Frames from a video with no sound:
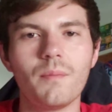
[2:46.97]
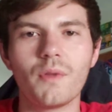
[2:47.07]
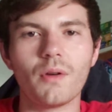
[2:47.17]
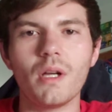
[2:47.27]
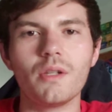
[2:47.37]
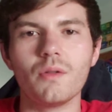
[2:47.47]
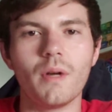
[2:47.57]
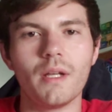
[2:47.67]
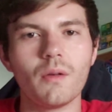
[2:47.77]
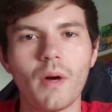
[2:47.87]
They're going to do it
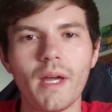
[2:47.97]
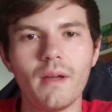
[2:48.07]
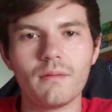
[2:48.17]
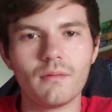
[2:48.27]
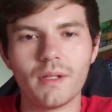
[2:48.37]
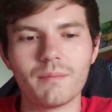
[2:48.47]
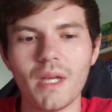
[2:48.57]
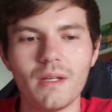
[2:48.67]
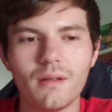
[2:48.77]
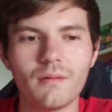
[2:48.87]
anyway. Like,
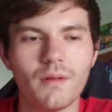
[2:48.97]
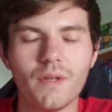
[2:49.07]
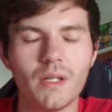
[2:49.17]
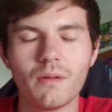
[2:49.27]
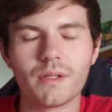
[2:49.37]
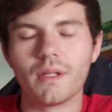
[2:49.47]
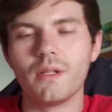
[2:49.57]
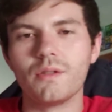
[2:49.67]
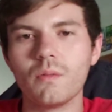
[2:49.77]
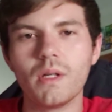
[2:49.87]
making a video isn't
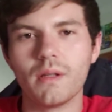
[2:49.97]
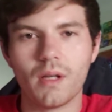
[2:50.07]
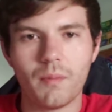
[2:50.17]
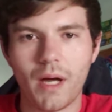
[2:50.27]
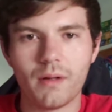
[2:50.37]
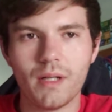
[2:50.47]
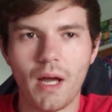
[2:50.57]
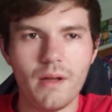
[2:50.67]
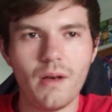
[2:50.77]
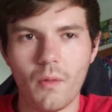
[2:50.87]
going to do anything about it.
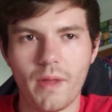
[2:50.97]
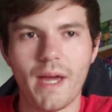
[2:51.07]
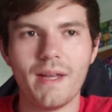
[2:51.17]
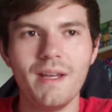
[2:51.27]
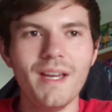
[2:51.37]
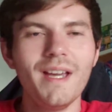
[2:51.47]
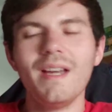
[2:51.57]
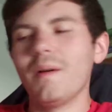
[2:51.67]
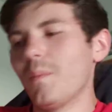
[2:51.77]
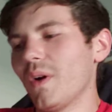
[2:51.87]
I know that.
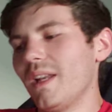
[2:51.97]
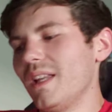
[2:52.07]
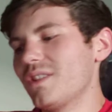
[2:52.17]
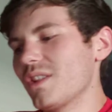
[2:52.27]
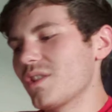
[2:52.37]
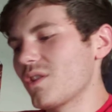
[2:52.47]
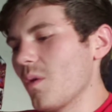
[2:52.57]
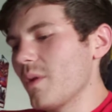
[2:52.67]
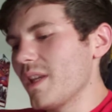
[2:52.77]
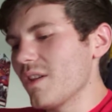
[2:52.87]
But it's just
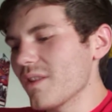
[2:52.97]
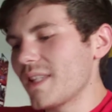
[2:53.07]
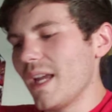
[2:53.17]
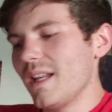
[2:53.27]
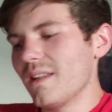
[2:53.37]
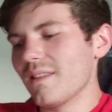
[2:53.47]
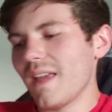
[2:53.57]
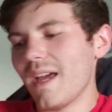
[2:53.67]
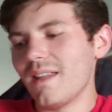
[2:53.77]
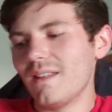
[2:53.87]
so irritating
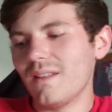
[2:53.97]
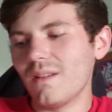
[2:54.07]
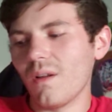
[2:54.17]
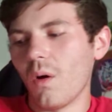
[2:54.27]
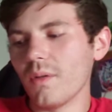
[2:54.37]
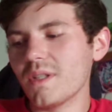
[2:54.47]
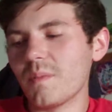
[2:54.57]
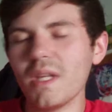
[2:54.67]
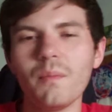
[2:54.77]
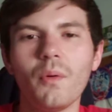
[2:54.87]
that all these
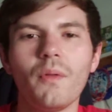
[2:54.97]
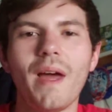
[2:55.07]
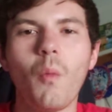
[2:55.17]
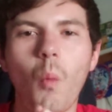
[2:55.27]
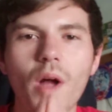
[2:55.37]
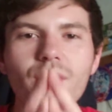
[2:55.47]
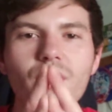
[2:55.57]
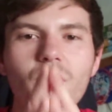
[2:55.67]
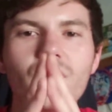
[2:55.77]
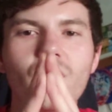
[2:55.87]
people that want
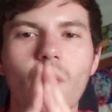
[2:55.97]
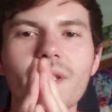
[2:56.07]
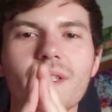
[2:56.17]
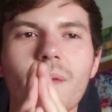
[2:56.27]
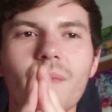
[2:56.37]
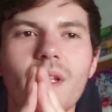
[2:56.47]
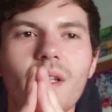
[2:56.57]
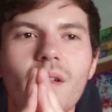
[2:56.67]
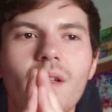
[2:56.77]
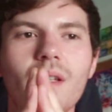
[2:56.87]
to enjoy
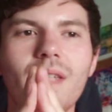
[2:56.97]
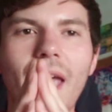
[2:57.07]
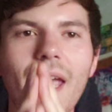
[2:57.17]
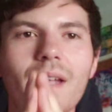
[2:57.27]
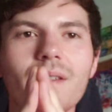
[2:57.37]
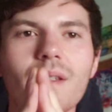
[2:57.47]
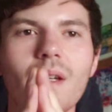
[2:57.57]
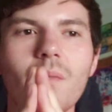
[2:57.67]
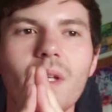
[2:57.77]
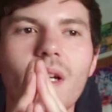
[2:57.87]
something can't,
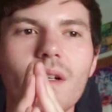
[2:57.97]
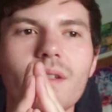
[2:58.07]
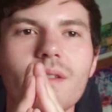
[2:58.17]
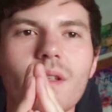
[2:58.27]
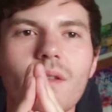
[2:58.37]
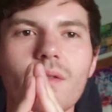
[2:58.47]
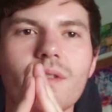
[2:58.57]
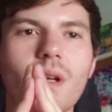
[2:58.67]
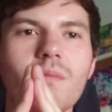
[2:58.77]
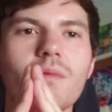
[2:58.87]
because there's
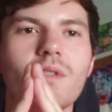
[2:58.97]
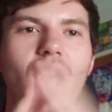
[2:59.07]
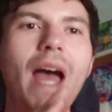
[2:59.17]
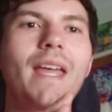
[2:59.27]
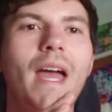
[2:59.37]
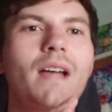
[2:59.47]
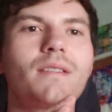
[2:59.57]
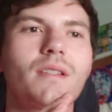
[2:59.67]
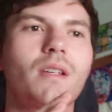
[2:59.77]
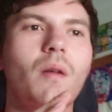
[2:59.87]
some jackass
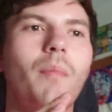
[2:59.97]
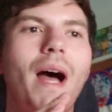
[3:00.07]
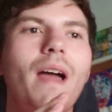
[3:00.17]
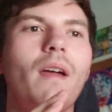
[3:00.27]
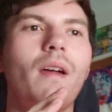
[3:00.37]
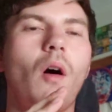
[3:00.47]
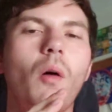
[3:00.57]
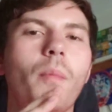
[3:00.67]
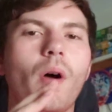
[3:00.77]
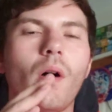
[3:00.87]
that's going to buy
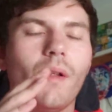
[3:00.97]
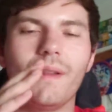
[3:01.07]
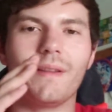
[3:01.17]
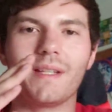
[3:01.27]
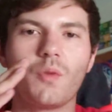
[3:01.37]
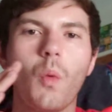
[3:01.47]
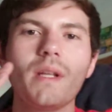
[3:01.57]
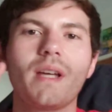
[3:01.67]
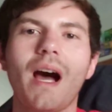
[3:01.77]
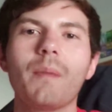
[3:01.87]
like
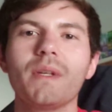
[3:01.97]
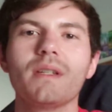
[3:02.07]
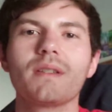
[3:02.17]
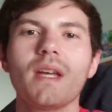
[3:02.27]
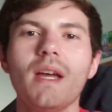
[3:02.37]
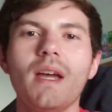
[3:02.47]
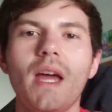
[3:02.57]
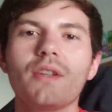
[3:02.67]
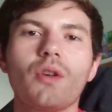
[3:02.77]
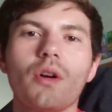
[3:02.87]
20 copies
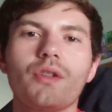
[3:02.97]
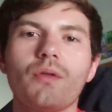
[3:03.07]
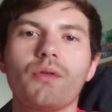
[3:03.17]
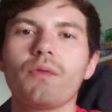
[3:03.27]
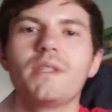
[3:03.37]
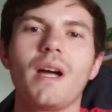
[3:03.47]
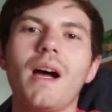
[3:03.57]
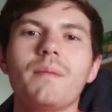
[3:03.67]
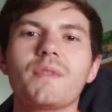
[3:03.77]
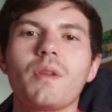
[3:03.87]
and charge you 3
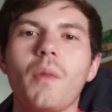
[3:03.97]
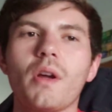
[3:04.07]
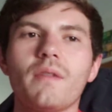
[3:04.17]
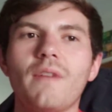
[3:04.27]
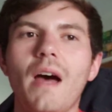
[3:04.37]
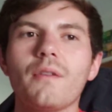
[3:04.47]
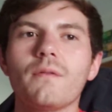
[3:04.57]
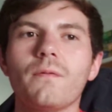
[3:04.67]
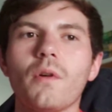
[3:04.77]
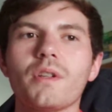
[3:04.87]
times the market value
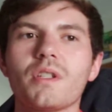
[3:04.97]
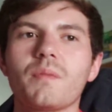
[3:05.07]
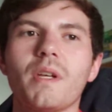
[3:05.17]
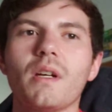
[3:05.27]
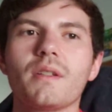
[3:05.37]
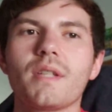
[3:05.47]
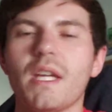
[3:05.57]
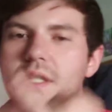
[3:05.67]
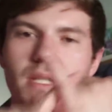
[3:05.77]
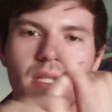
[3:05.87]
for it just because
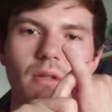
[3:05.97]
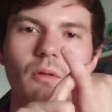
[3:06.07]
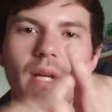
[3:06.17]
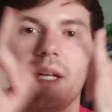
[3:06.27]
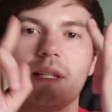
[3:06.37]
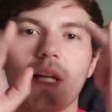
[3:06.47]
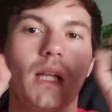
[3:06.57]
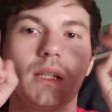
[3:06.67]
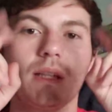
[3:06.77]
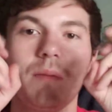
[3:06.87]
it's sealed and it's
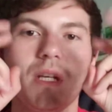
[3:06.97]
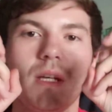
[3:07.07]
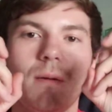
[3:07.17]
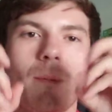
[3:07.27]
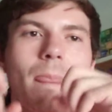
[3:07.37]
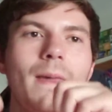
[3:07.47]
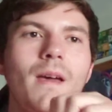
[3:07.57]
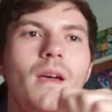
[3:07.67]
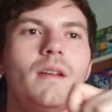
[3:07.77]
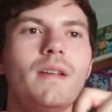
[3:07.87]
limited.
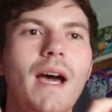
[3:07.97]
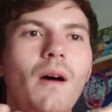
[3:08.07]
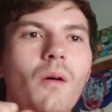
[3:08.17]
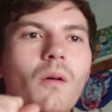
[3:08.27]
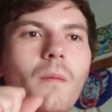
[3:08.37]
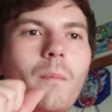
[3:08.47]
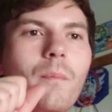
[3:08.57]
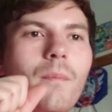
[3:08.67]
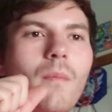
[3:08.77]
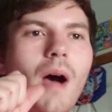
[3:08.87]
Now,
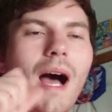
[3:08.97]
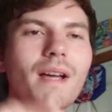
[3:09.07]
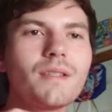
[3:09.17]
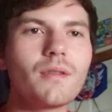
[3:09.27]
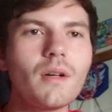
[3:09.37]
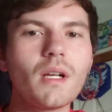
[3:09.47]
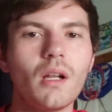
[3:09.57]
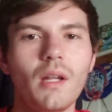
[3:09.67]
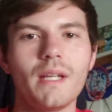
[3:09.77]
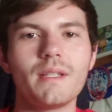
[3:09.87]
I started
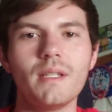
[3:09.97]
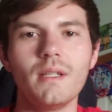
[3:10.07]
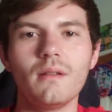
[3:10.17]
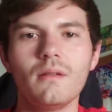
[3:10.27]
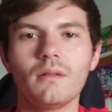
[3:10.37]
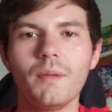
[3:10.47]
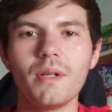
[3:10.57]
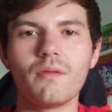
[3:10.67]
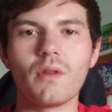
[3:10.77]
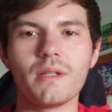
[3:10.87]
collecting
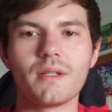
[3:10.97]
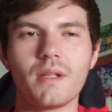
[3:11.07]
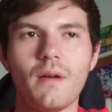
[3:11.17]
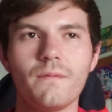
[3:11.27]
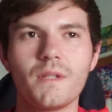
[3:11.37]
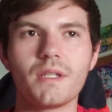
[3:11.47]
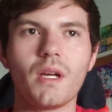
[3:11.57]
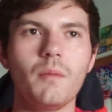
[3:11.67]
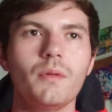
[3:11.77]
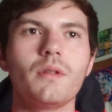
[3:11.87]
limited run stuff just a
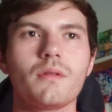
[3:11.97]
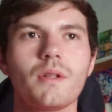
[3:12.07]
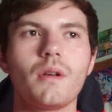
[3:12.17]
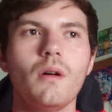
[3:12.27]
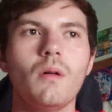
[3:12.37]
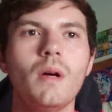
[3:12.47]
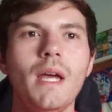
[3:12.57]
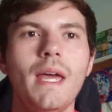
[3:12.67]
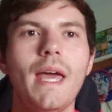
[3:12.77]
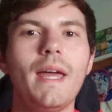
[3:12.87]
couple years ago,
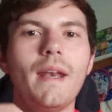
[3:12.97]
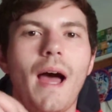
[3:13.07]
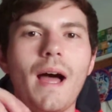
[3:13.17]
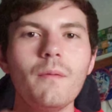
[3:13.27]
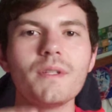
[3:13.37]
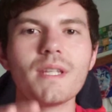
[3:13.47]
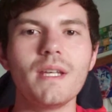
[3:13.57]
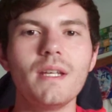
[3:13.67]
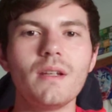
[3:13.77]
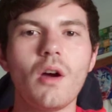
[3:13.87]
and I was
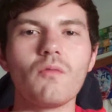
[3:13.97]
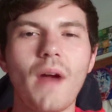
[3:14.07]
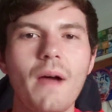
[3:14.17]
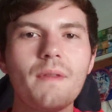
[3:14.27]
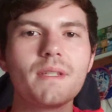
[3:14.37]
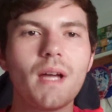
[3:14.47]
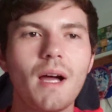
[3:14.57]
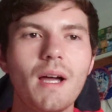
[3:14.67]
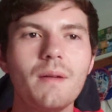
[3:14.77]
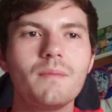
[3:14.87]
in it around the
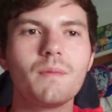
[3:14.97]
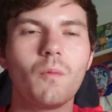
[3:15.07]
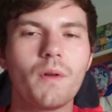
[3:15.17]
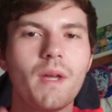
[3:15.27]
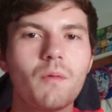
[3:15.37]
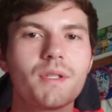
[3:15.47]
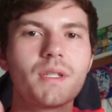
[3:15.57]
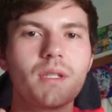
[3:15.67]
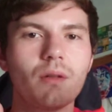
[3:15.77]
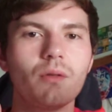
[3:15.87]
time where they were
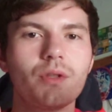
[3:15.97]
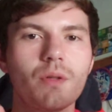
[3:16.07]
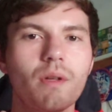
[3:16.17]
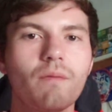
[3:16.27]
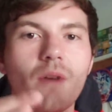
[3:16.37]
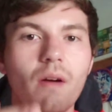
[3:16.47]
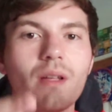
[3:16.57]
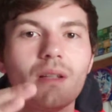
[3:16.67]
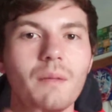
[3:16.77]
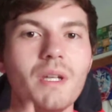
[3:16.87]
still doing very
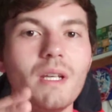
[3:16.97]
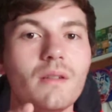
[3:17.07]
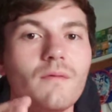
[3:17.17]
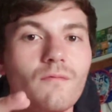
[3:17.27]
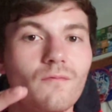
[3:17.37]
limited